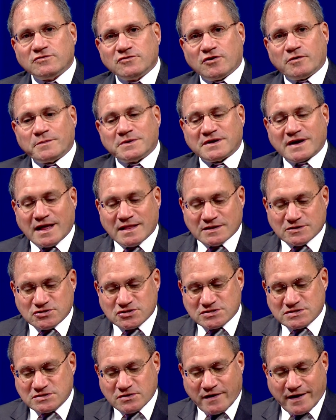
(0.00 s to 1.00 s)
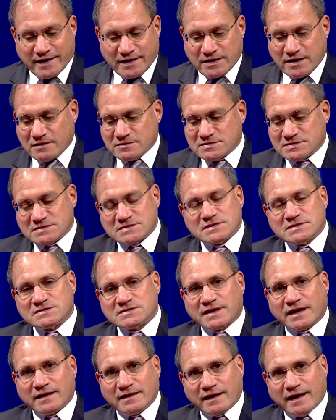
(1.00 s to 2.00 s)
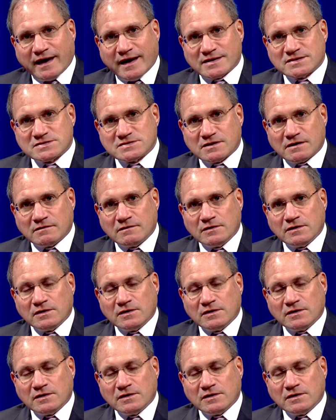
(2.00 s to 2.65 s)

dermatologist diagnoses a skin cancer.